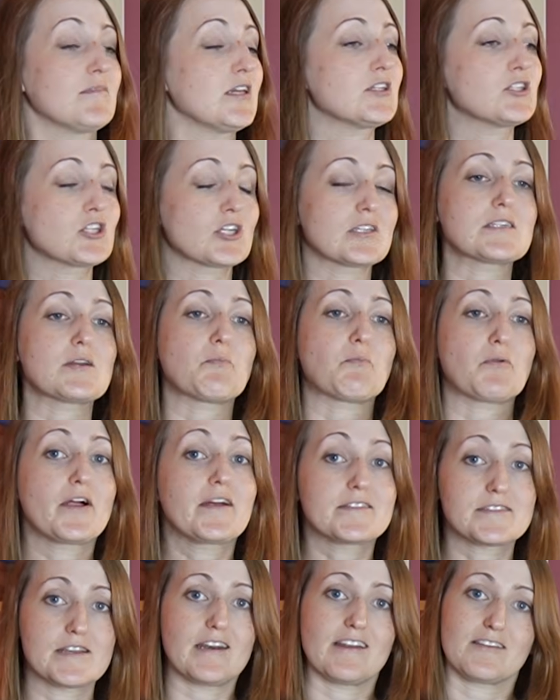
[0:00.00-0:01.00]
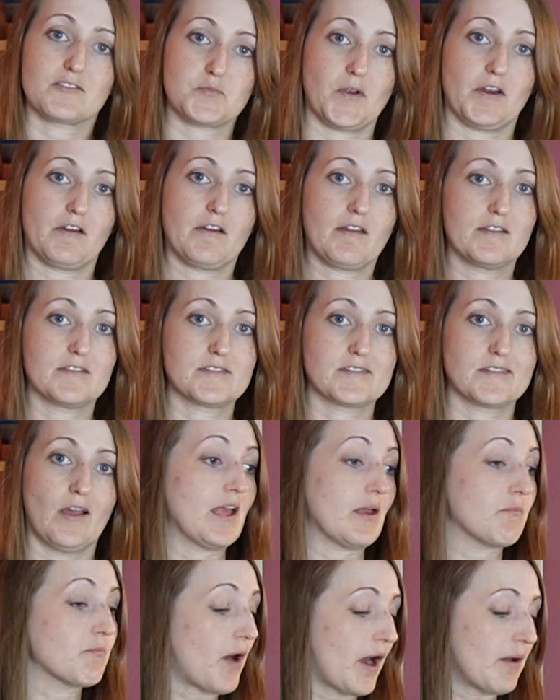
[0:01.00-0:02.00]
It's just a pleasant experience.
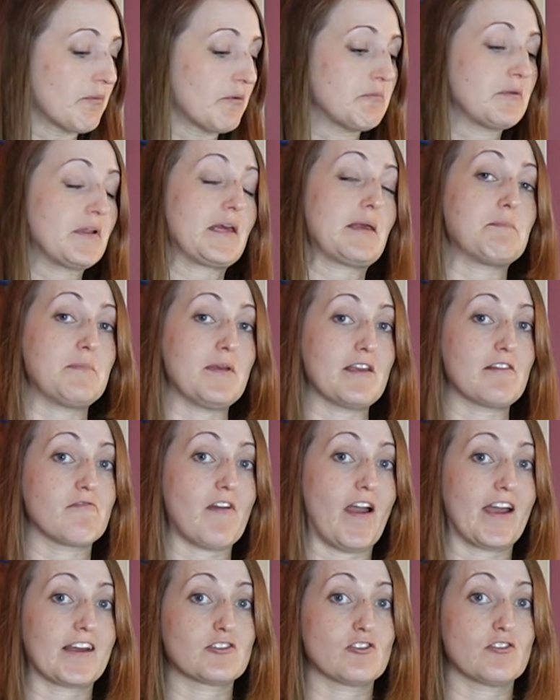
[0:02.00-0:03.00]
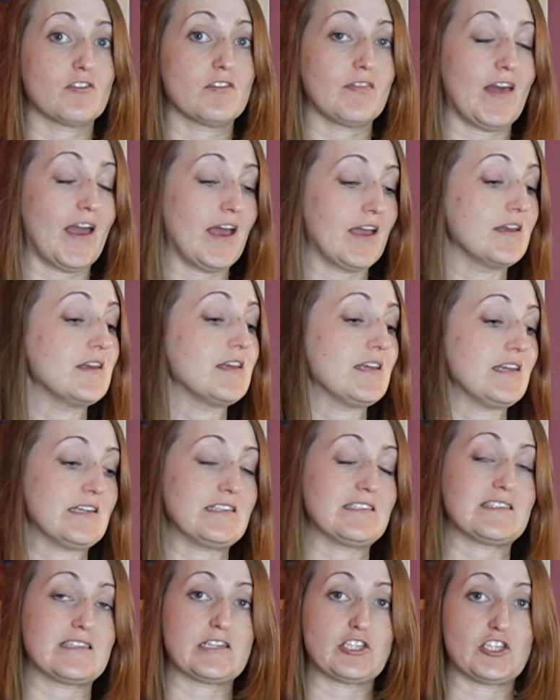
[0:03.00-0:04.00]
And probably a big factor in that
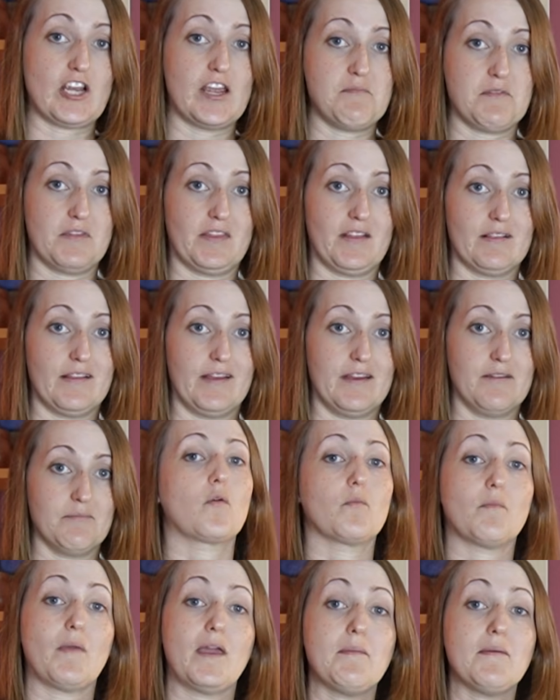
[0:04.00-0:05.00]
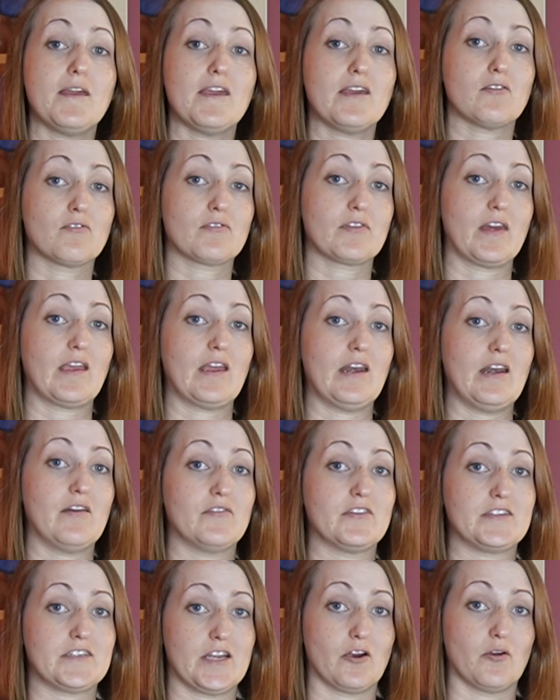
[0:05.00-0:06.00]
is the shape of the lip. Or maybe you're thinking of
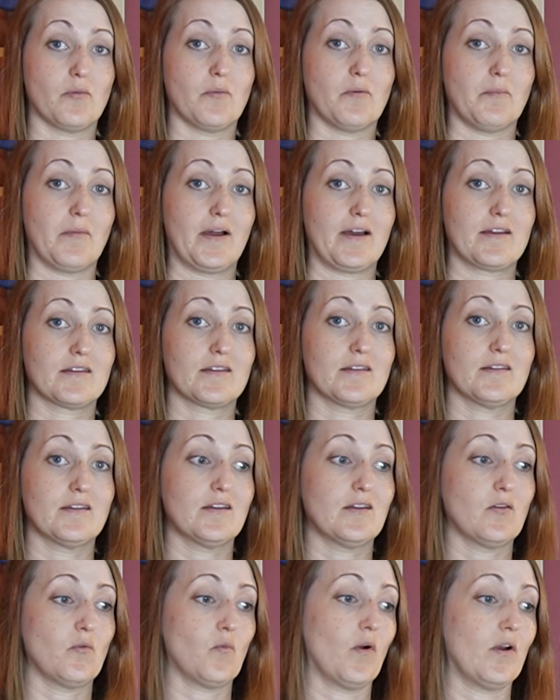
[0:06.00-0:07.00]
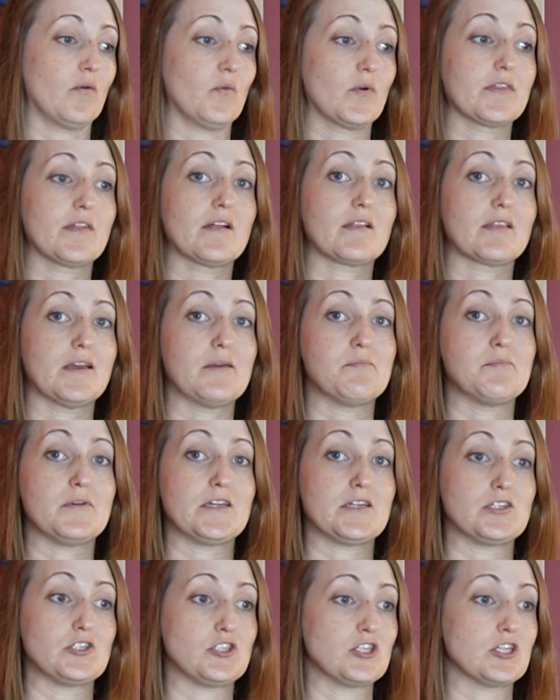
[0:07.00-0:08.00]
a terrible mug, one where the lip
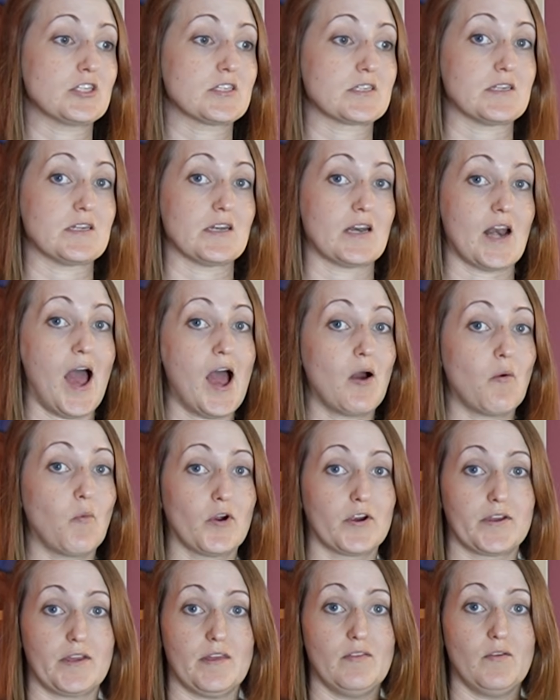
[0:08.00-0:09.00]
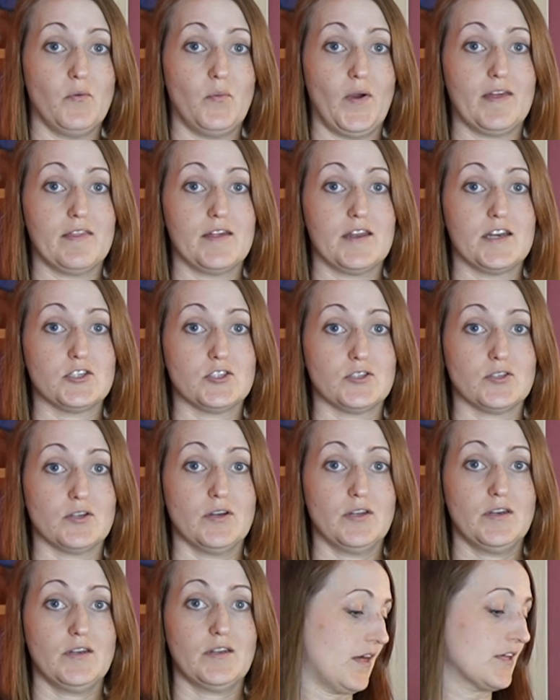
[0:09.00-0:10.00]
is just not working the way that it
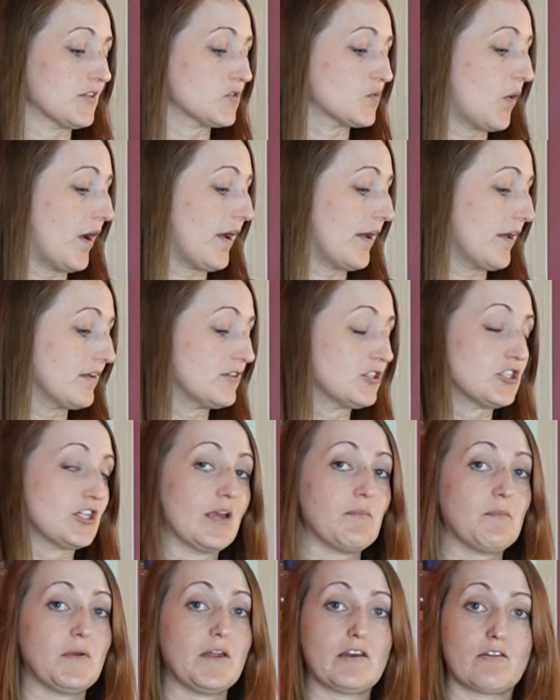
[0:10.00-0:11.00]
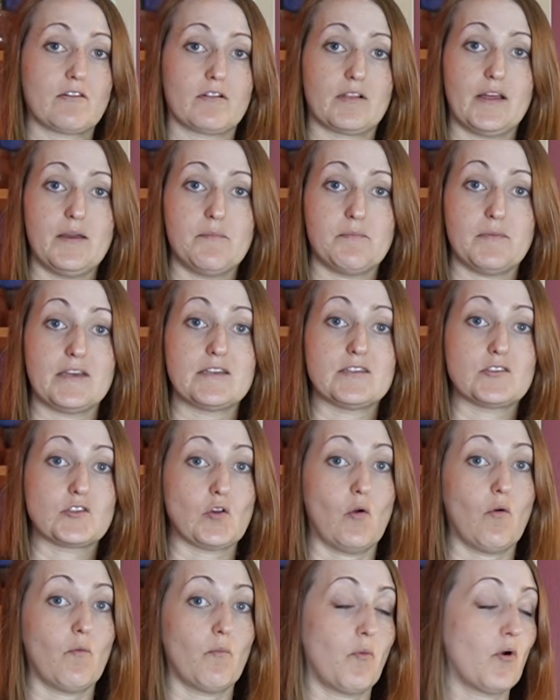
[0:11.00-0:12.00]
should. That's why shaping your lip is
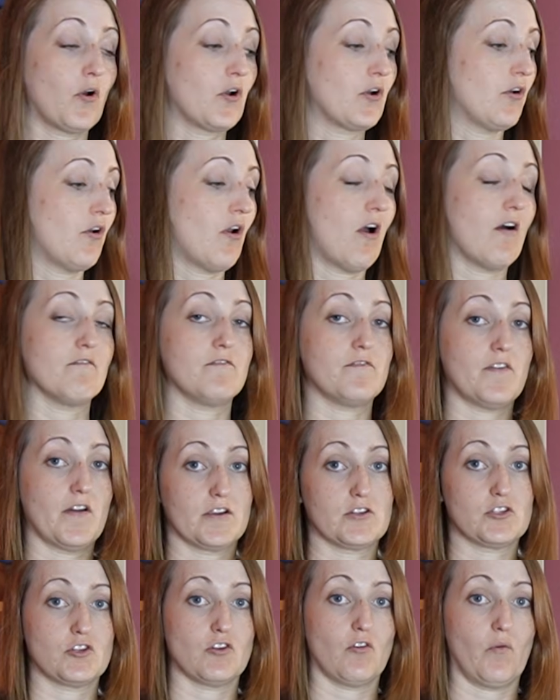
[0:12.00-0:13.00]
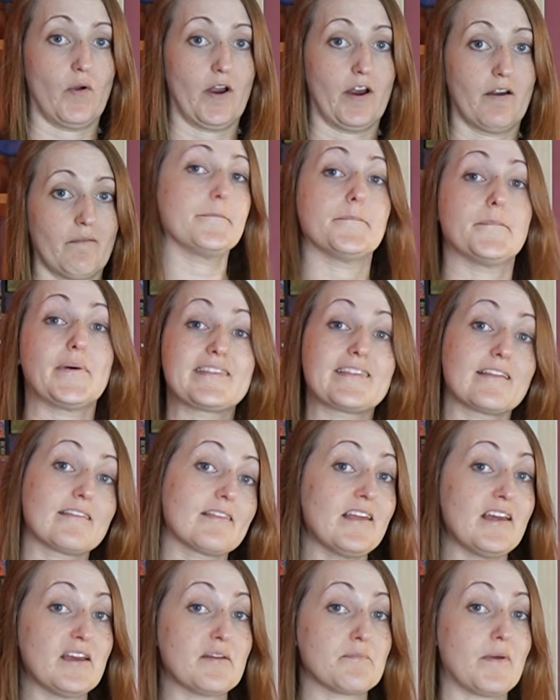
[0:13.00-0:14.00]
so important on functional ware. But the
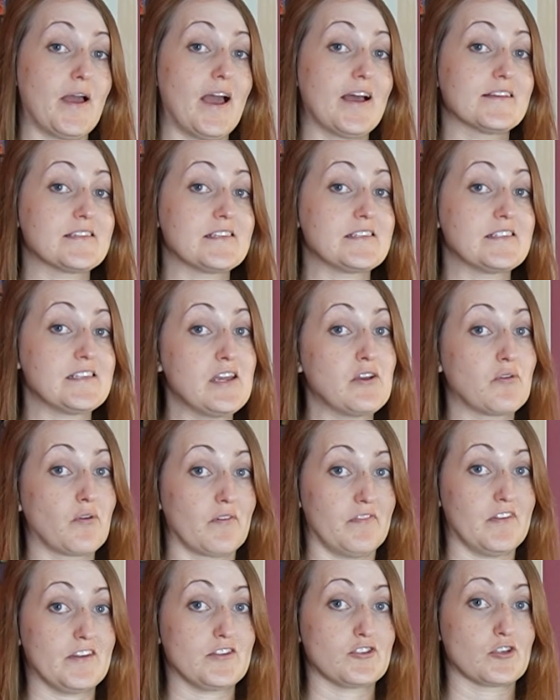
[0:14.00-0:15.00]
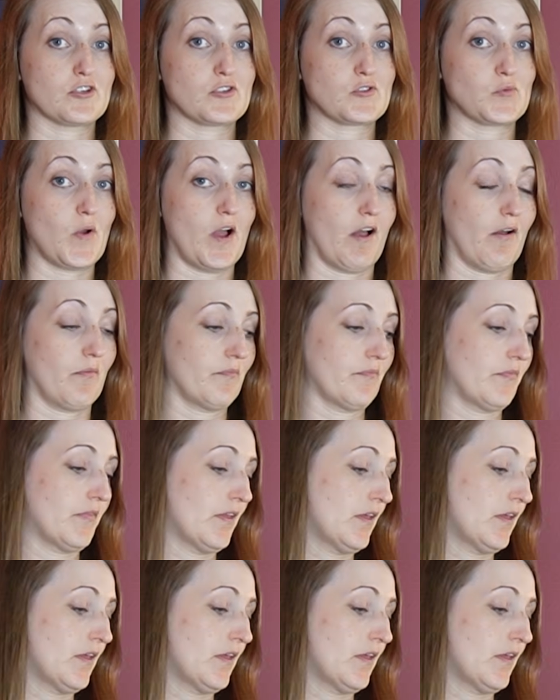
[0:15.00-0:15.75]
lip has a secret feature as well.